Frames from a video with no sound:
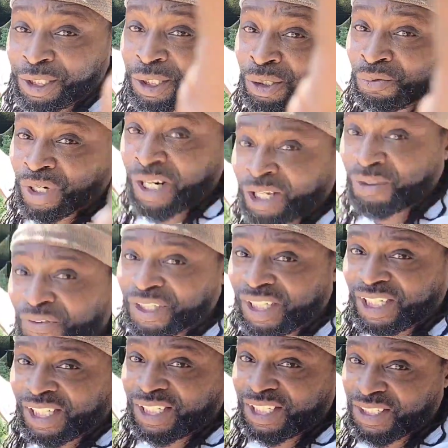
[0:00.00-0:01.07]
year-round
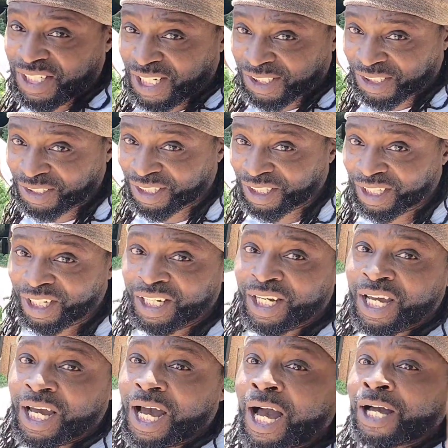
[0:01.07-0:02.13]
in the desert.
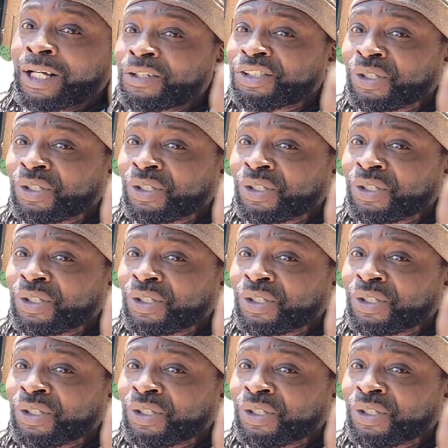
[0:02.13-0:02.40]
I